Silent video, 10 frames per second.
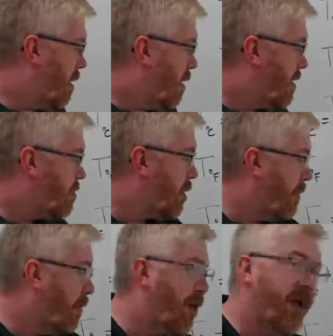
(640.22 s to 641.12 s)
The
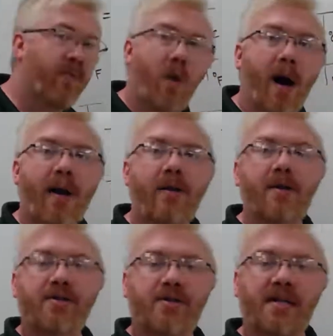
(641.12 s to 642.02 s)
triple point of water
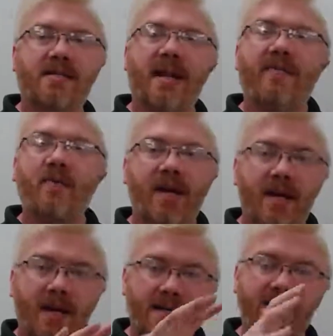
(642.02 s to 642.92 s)
is just, if you take
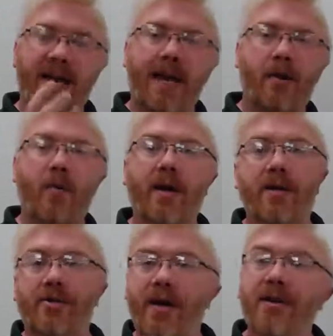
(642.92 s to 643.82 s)
a container where you can
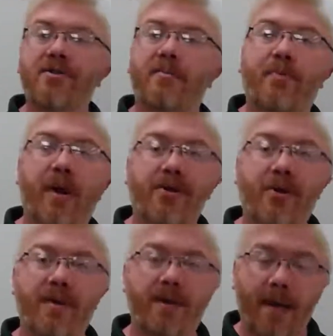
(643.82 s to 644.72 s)
change the pressure
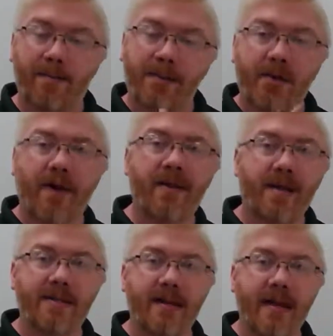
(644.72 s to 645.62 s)
and the temperature in the
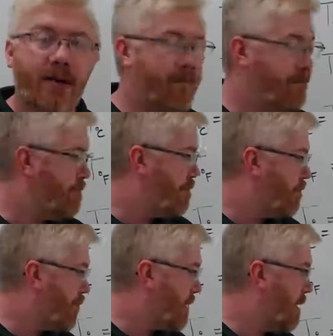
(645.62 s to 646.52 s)
container,
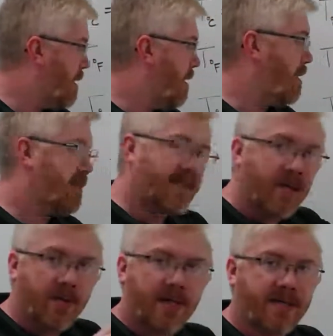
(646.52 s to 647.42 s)

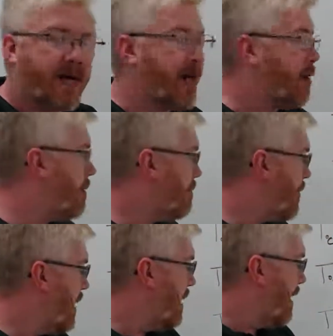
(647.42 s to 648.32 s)
sealed container,
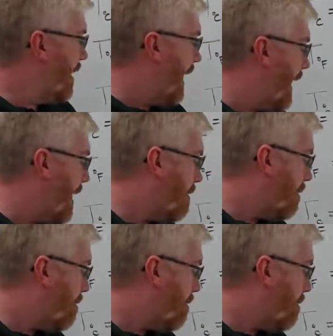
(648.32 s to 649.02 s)
at